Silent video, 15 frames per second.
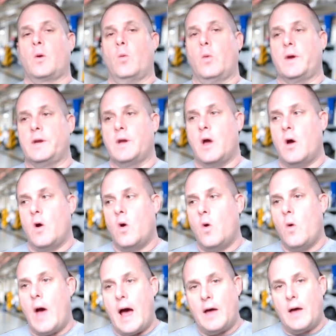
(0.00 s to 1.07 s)
We
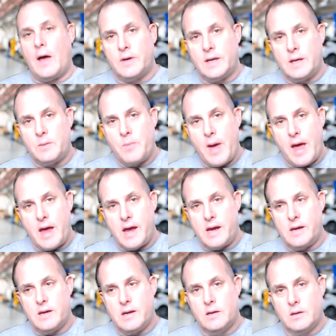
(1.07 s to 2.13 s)
know how they're getting
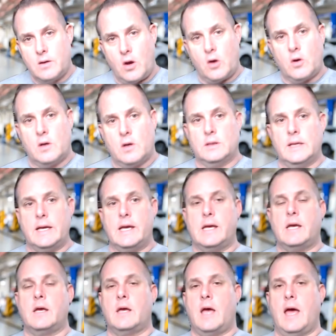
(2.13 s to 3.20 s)
paid
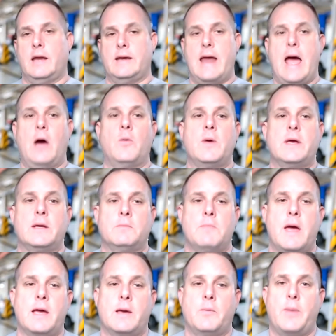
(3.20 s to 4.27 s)
currently. And now we can
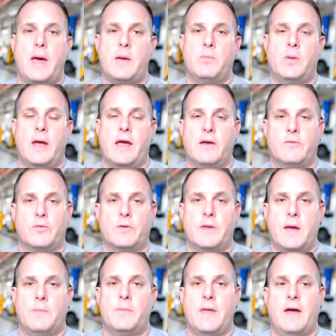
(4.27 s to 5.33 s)
make a pay plan for
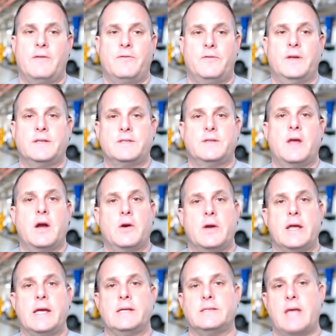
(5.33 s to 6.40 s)
them that fits their
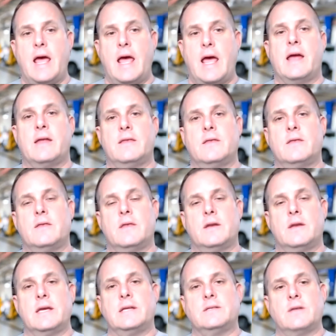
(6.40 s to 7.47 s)
needs and the
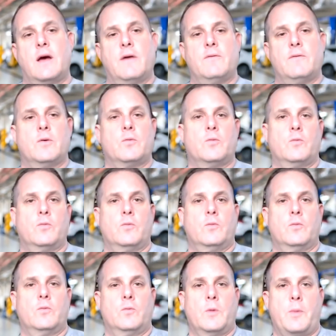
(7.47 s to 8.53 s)
needs of the
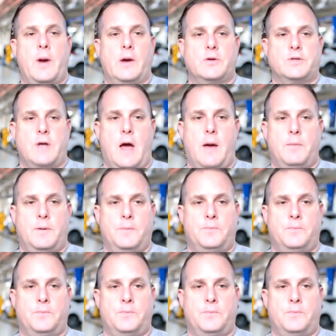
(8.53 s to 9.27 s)
repair shop.